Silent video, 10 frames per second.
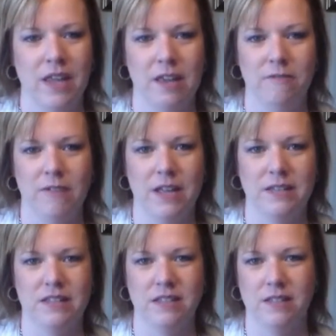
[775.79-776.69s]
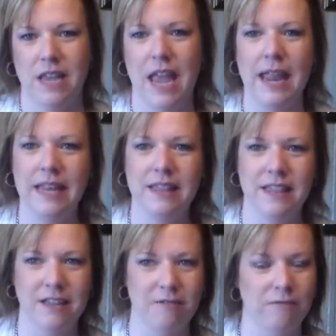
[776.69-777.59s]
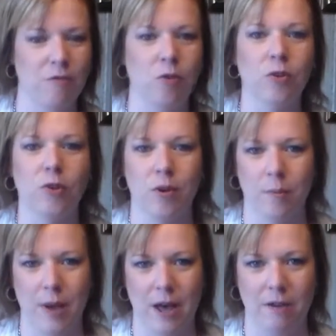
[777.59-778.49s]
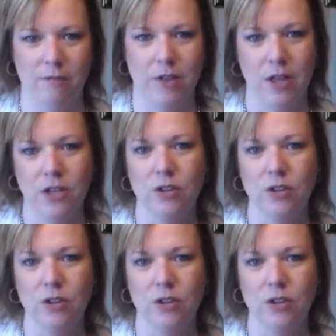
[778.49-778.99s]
if it's anything 4 or above,